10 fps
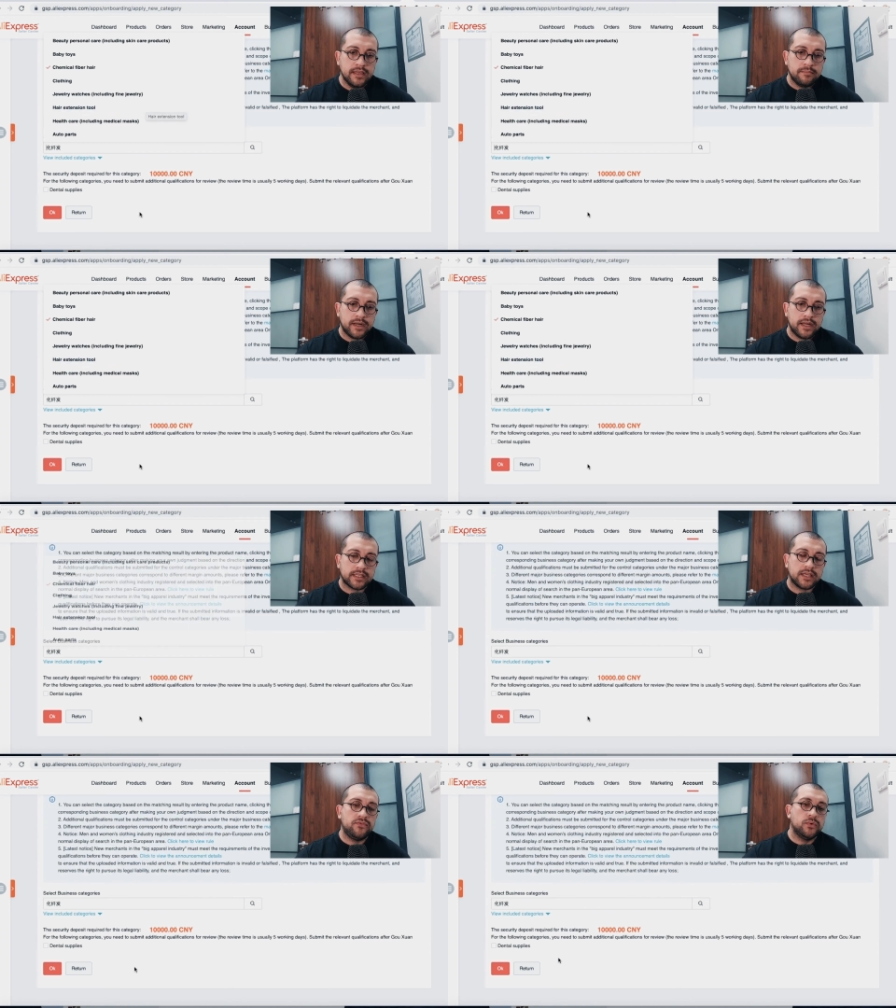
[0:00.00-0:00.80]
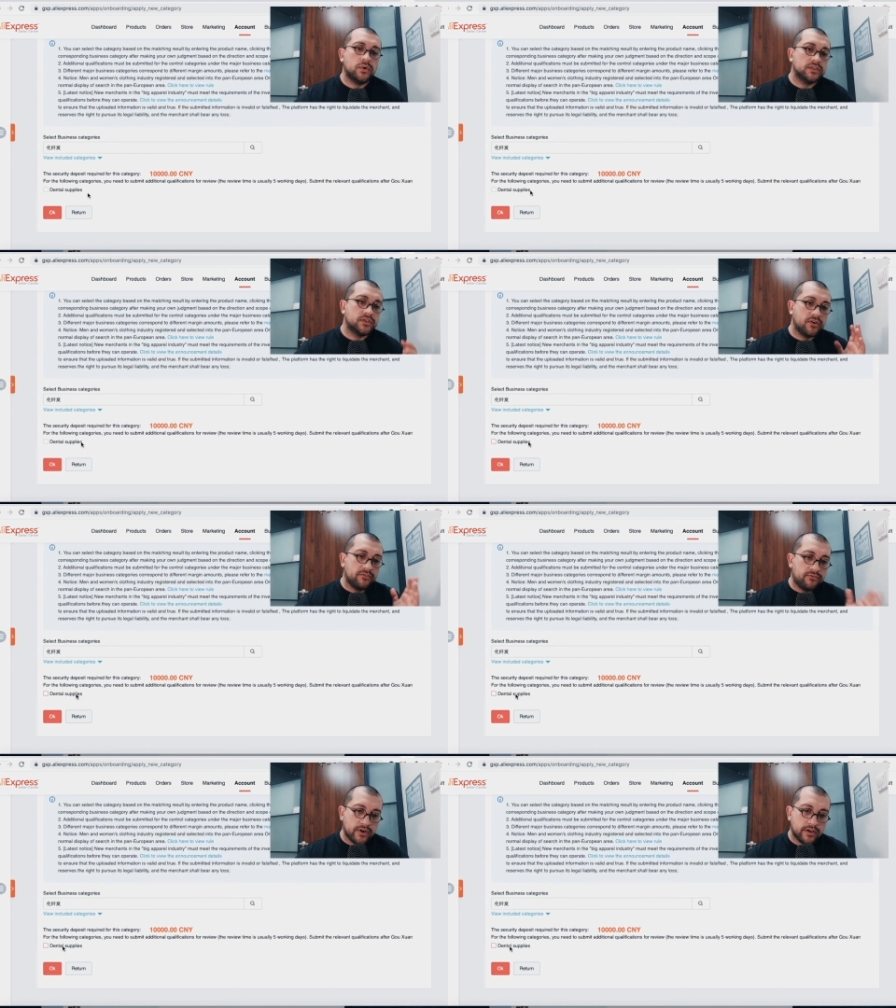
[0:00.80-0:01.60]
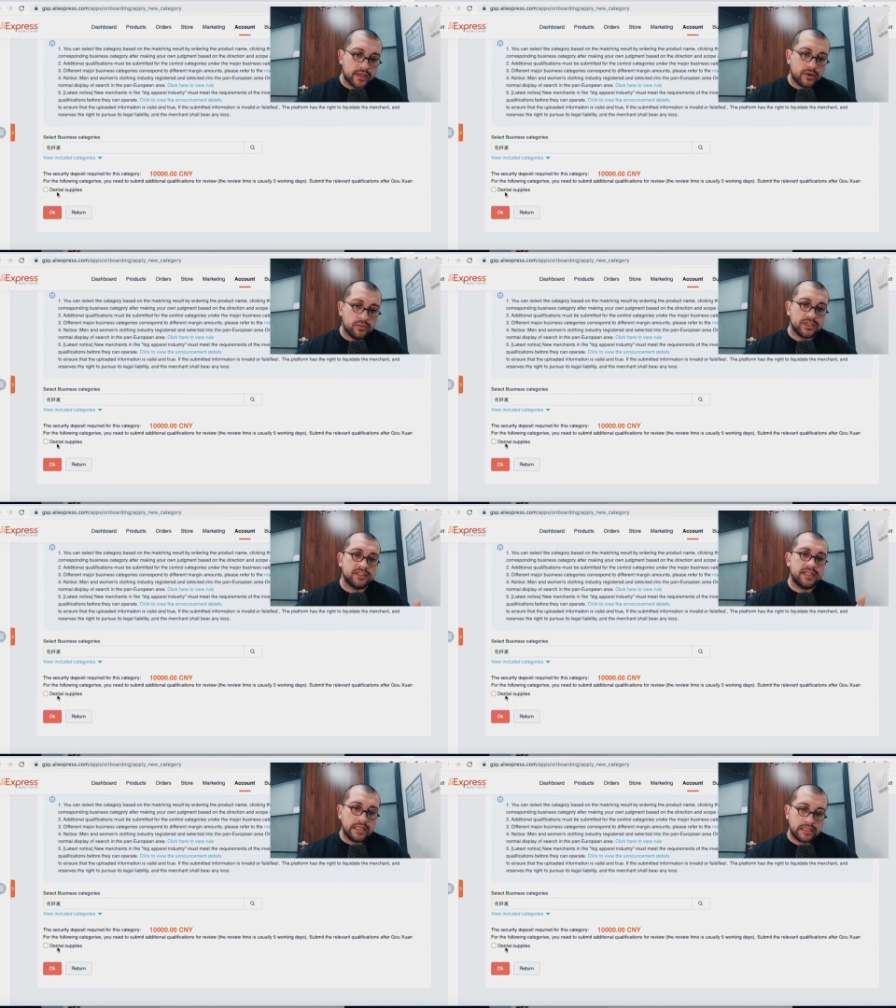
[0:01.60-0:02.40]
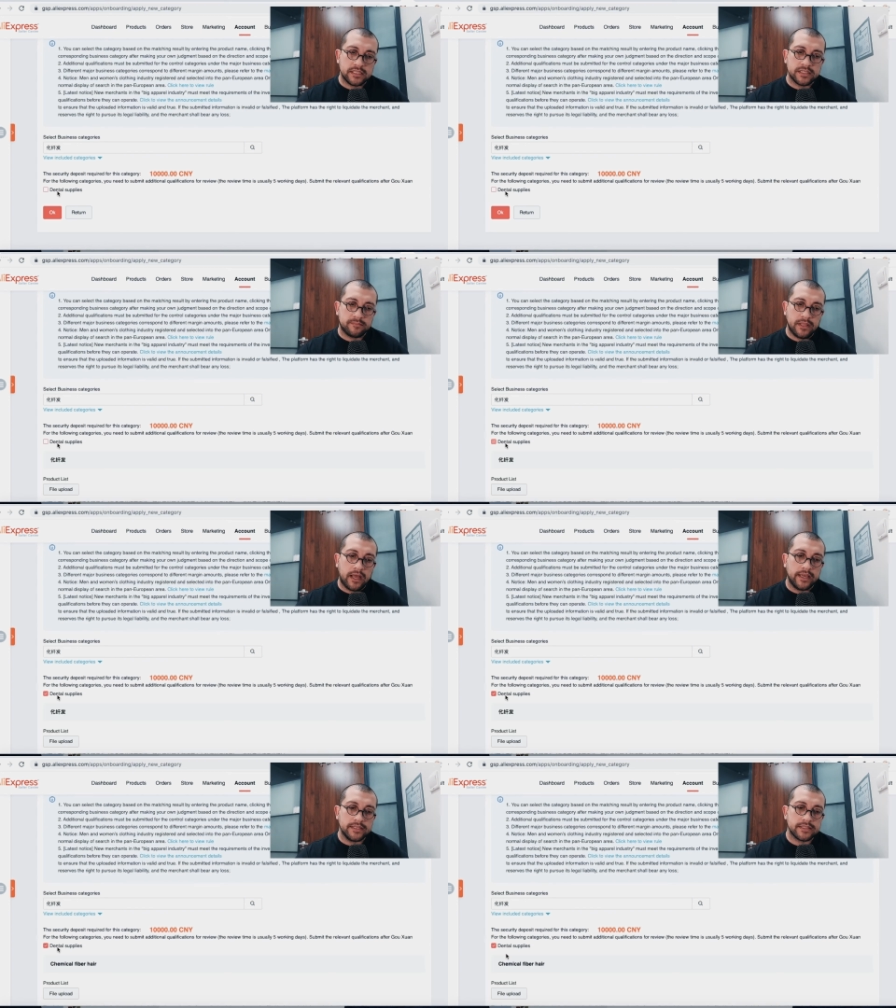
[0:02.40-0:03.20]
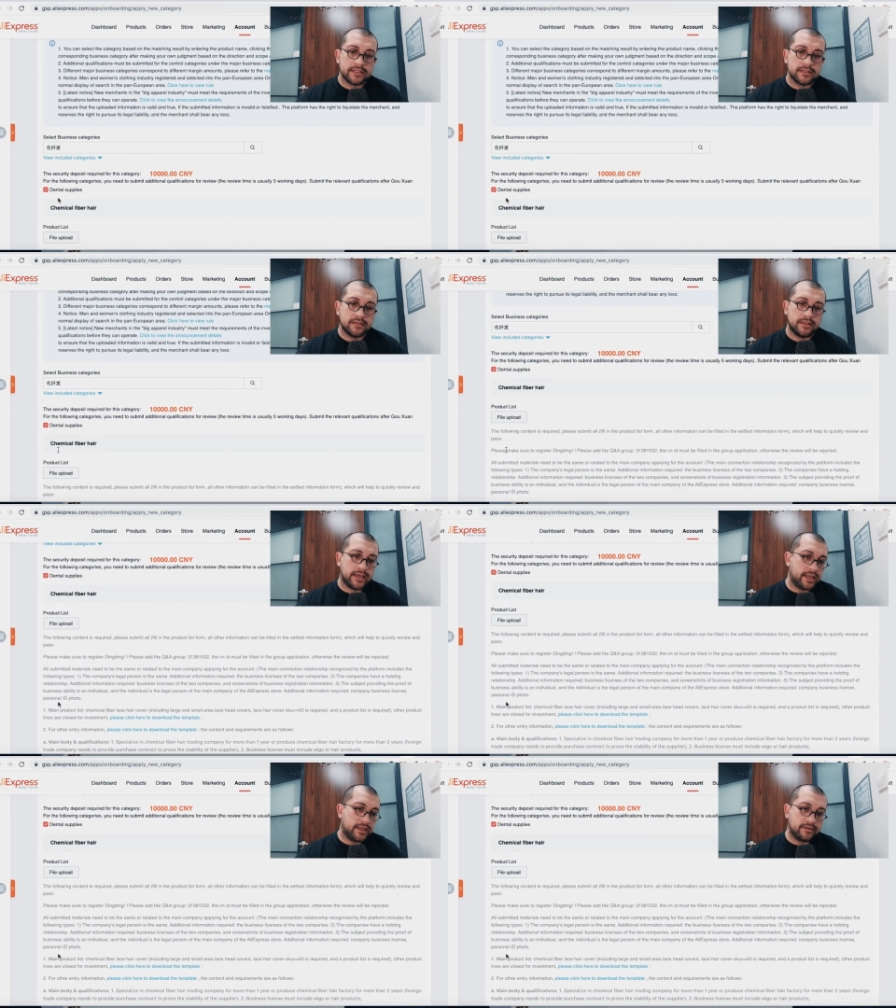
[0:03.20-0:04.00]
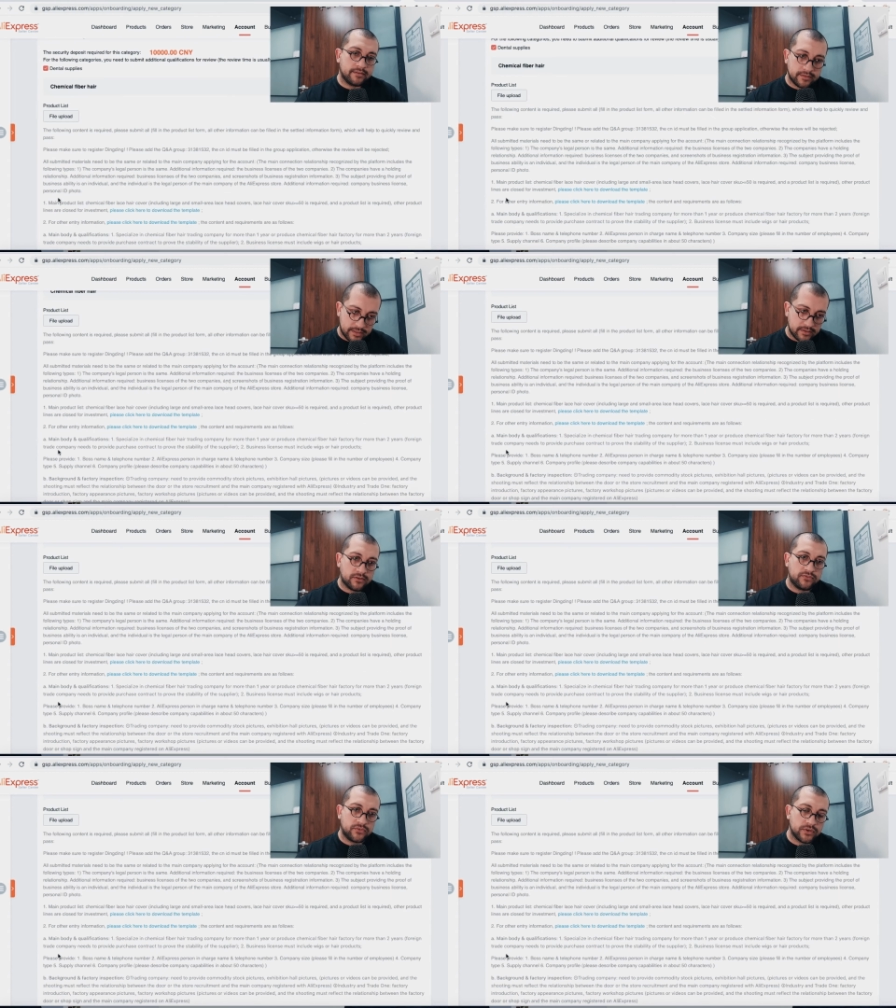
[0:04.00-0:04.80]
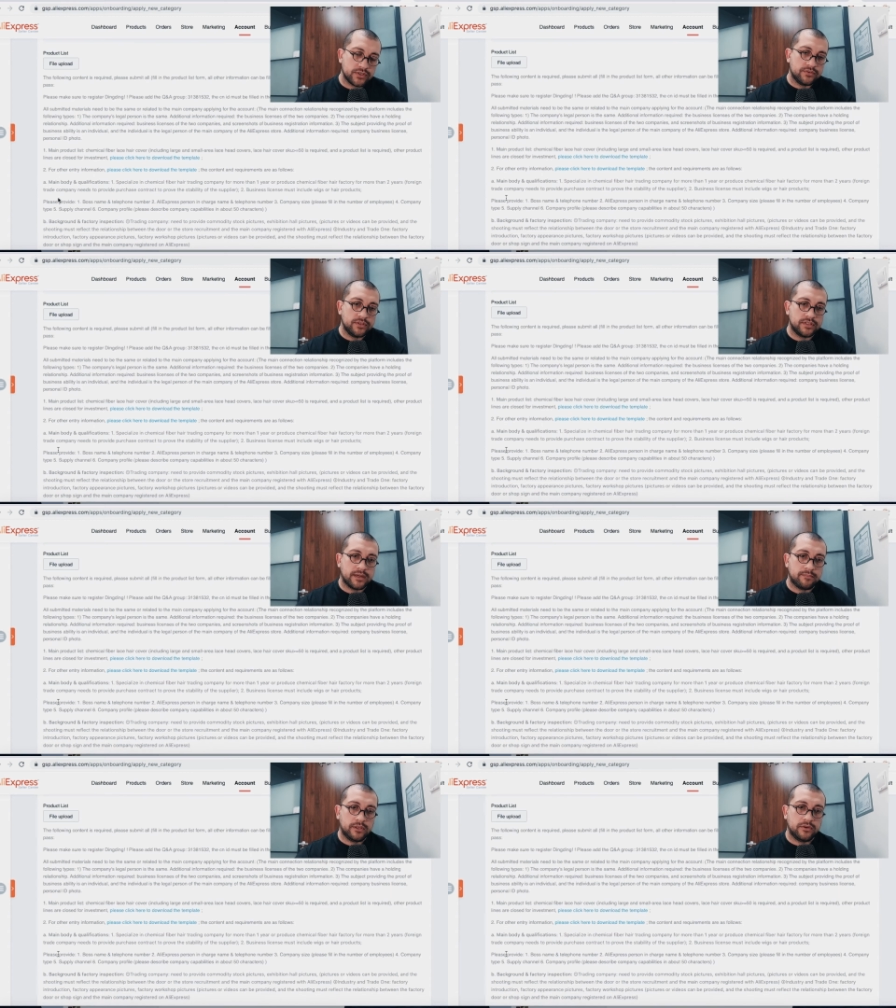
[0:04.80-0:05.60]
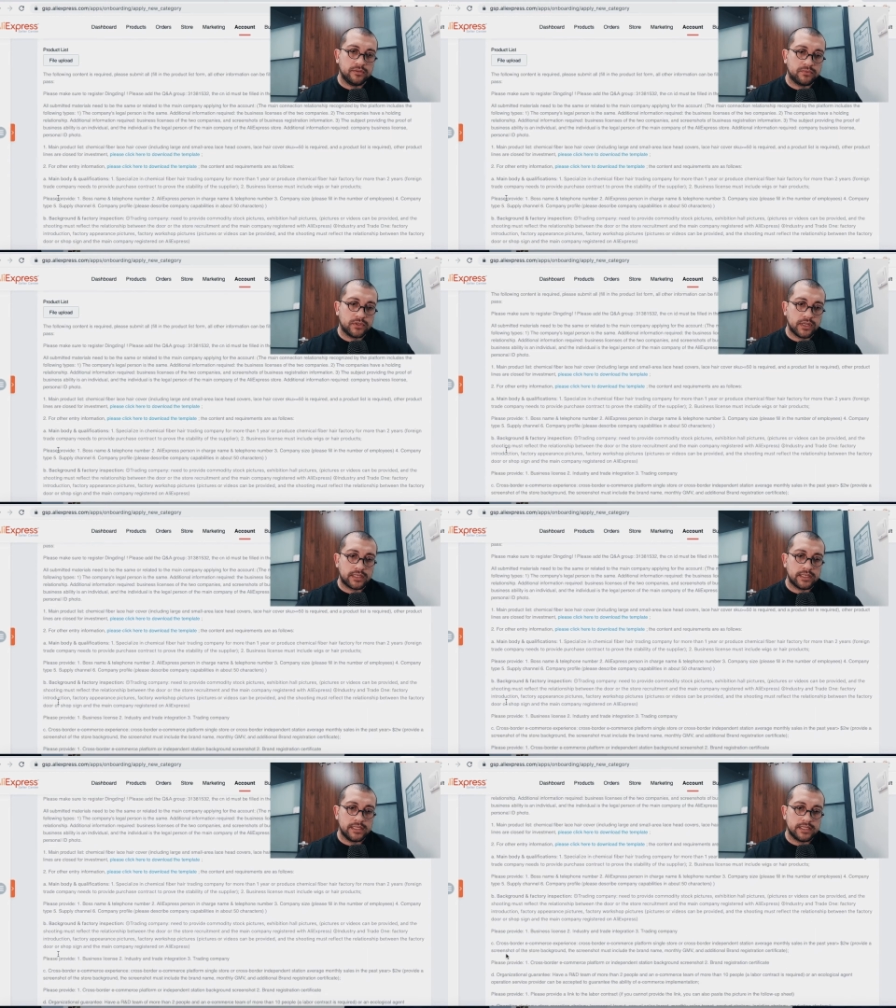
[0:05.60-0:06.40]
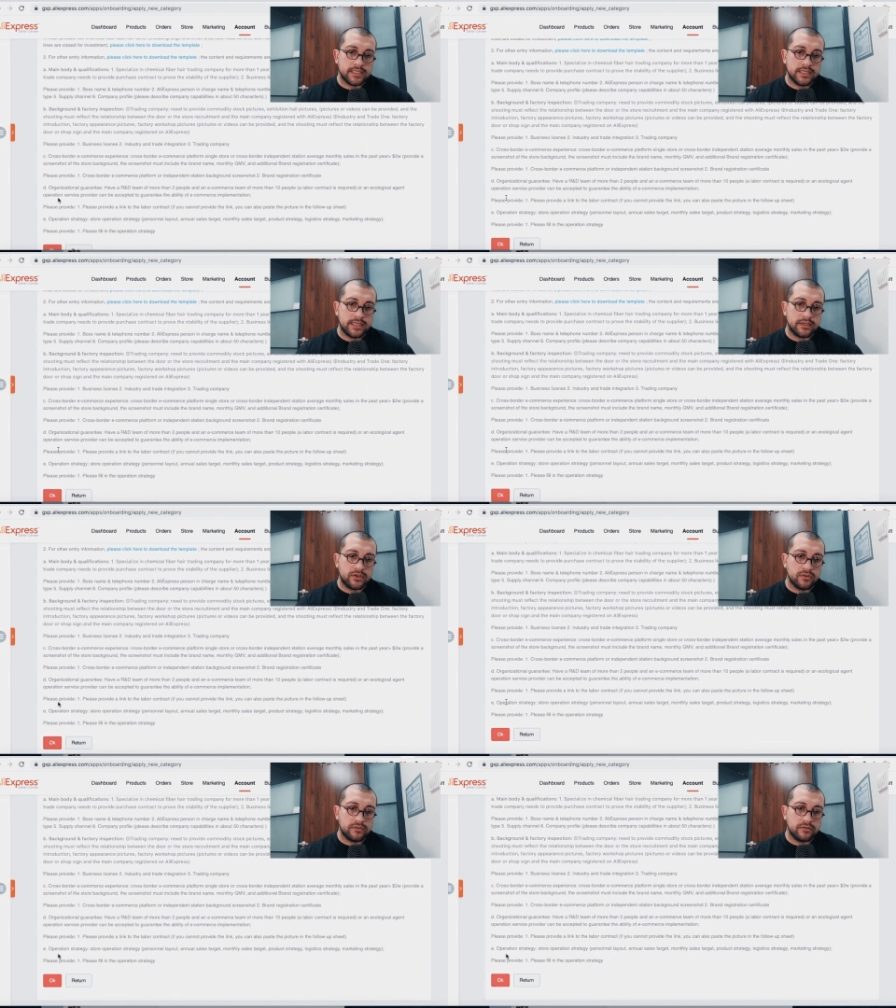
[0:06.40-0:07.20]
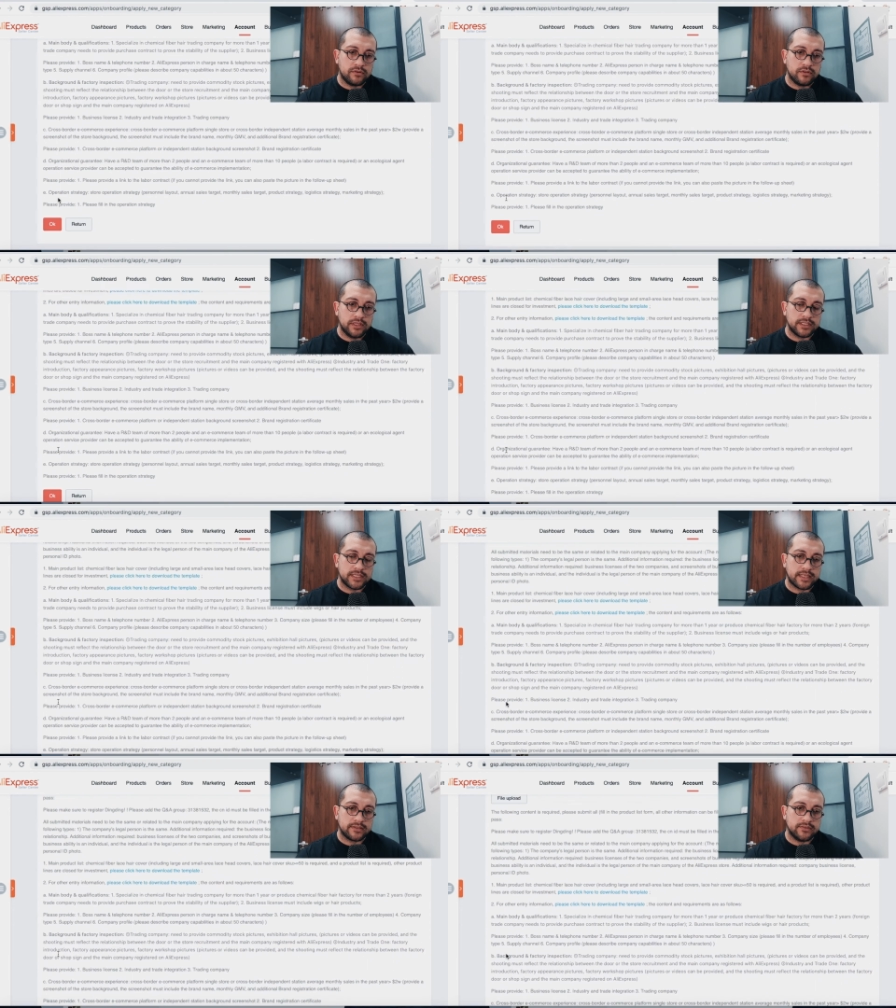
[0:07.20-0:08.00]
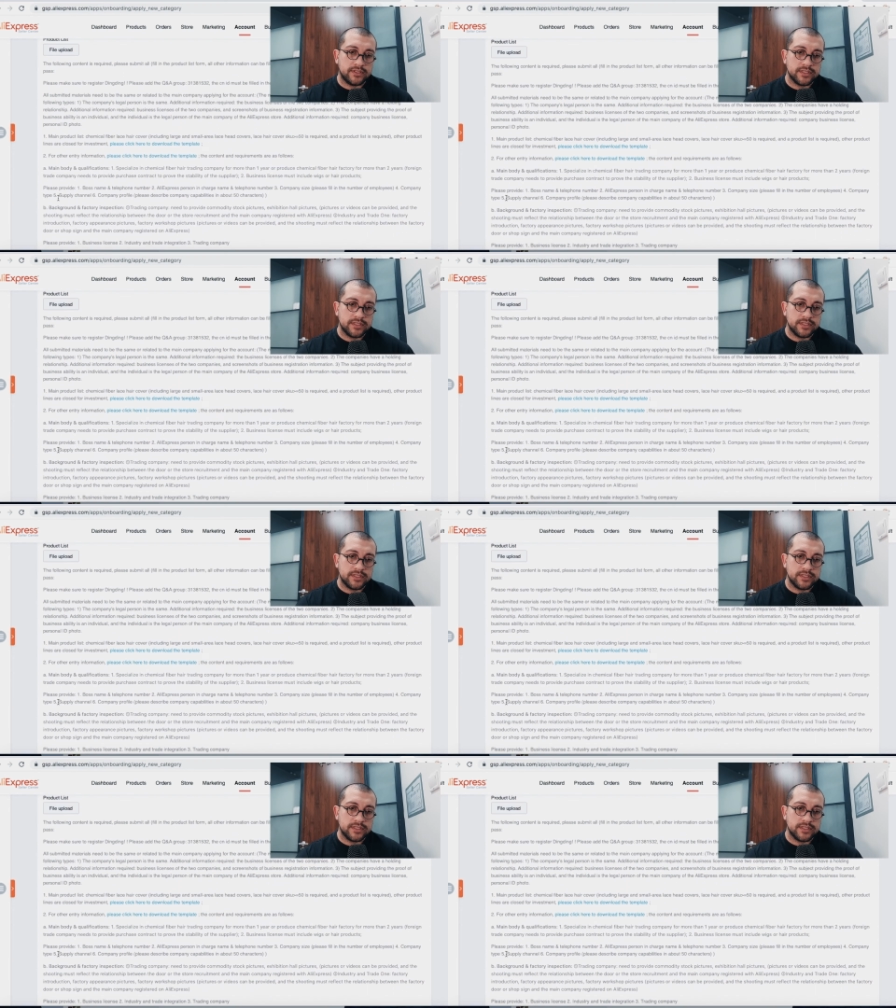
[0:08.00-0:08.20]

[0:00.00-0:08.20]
But if you want to go further, which is dental supplies, then of course you need to upload product list and then go through all these categories,